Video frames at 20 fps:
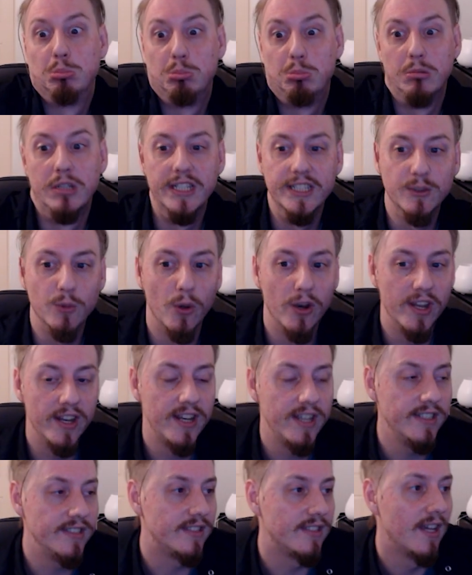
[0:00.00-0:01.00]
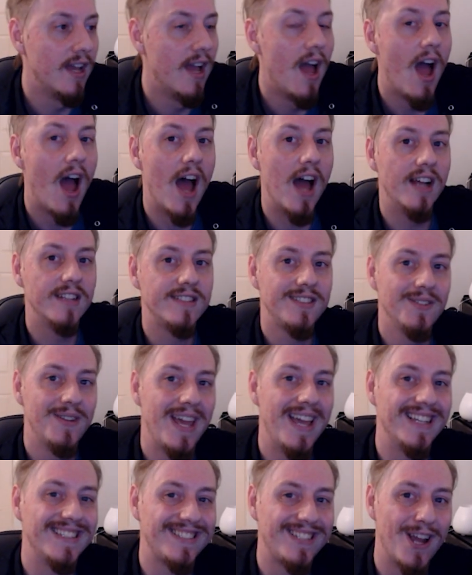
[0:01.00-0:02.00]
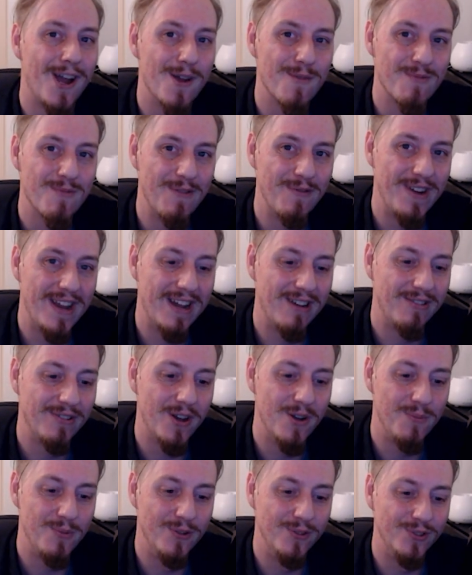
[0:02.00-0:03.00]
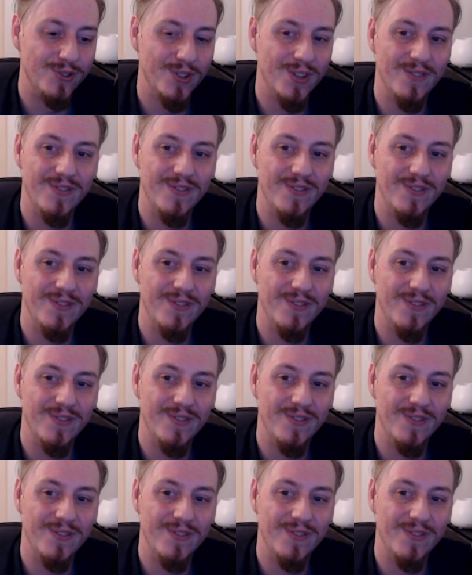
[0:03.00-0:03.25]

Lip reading: It is what it is. Till next time, Revan out, and I hope you enjoyed the